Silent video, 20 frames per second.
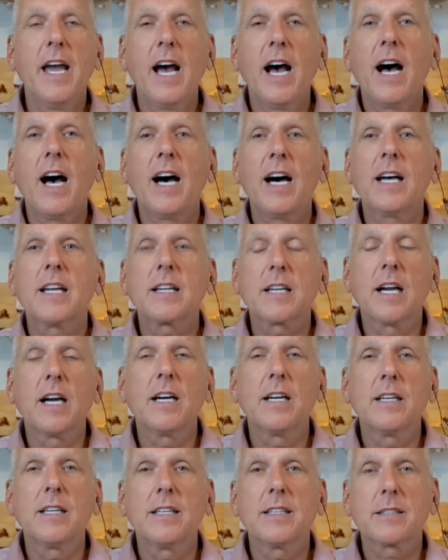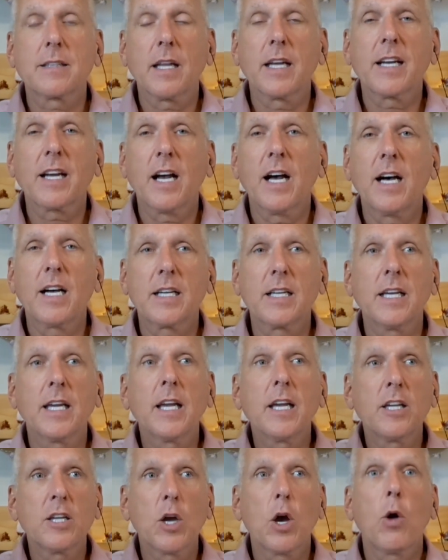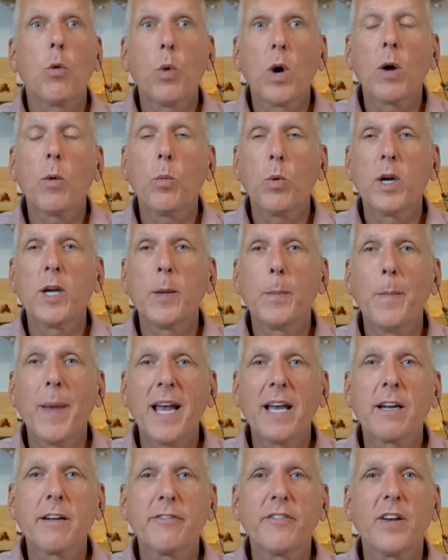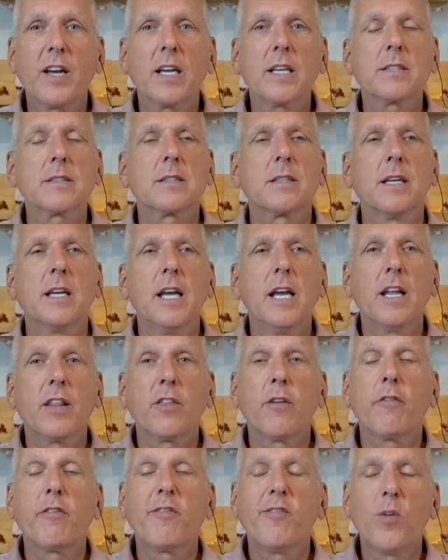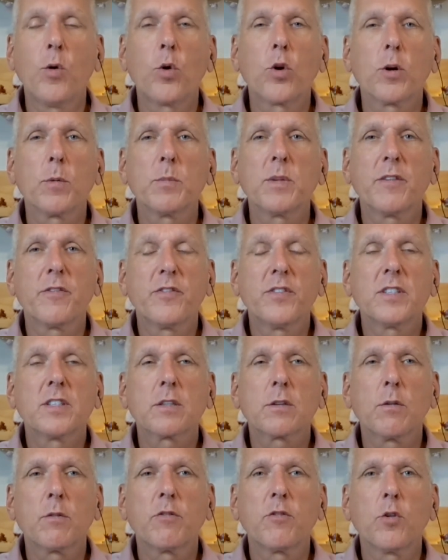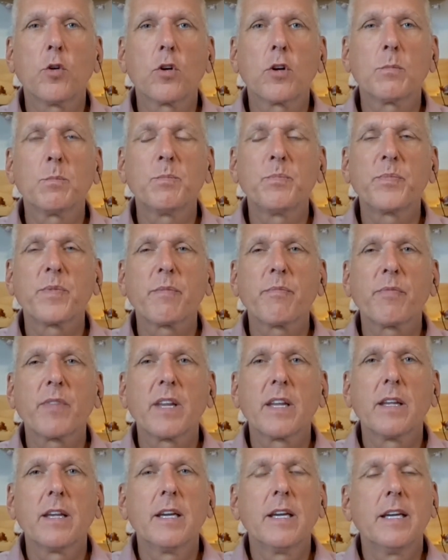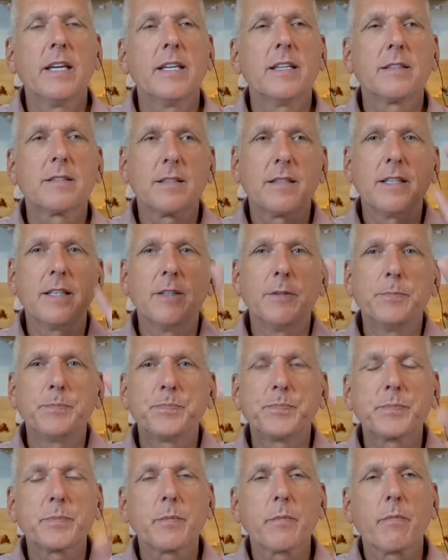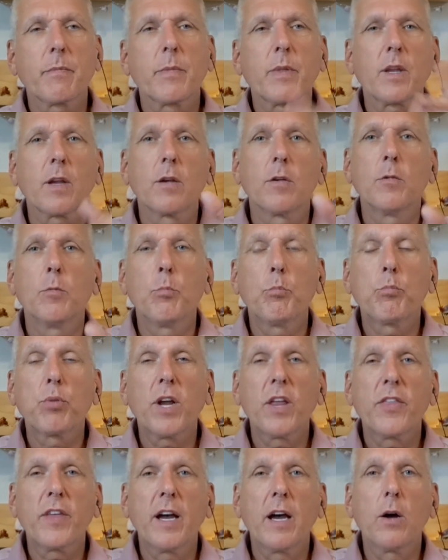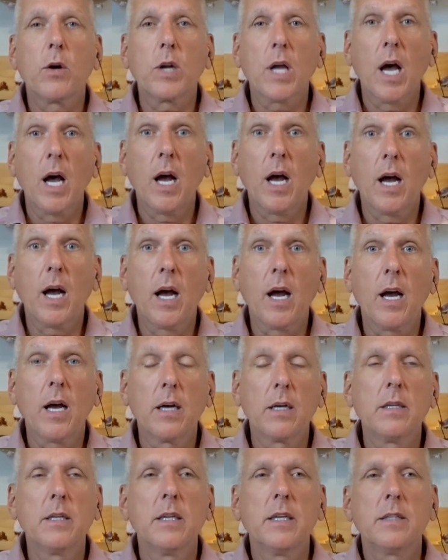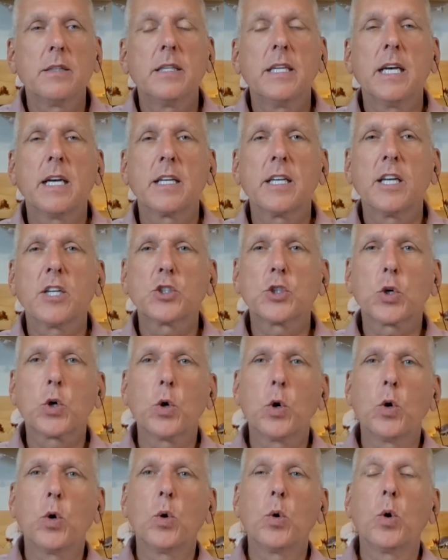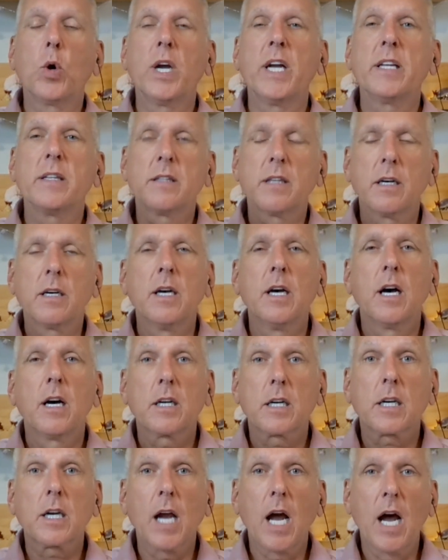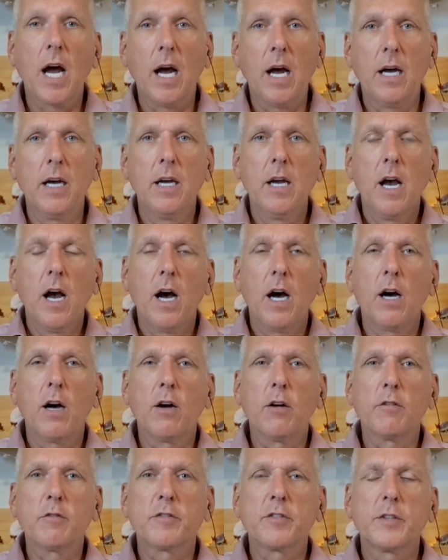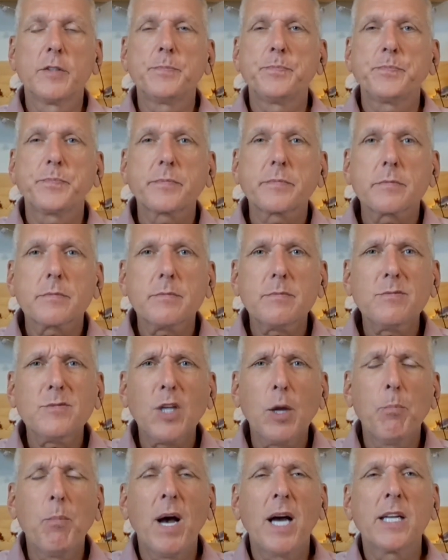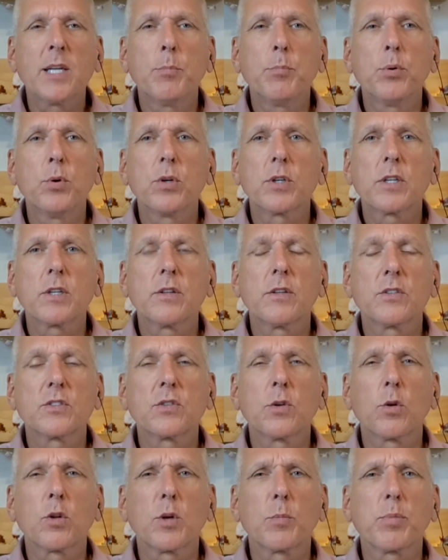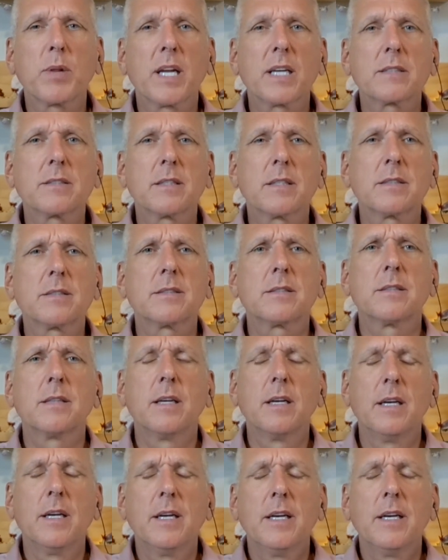Hara is like hari, what we manifest, the form, the physical form. It's the breath out, ha, in the ra of Manipura, the solar plexus.